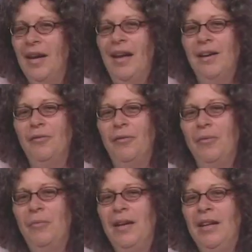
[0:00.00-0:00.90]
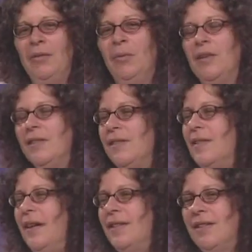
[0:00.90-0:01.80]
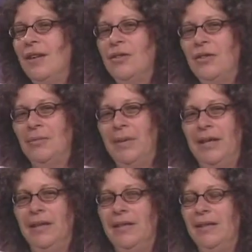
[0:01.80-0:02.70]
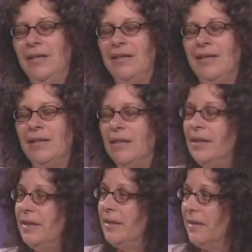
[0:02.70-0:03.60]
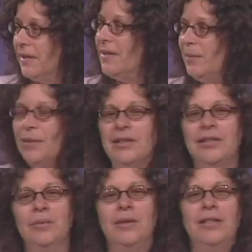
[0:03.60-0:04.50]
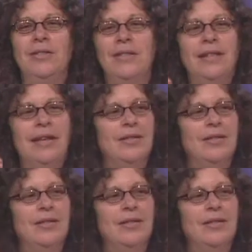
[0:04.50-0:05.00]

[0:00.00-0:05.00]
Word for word: And for me, what stands out to me is a little similar to what you said,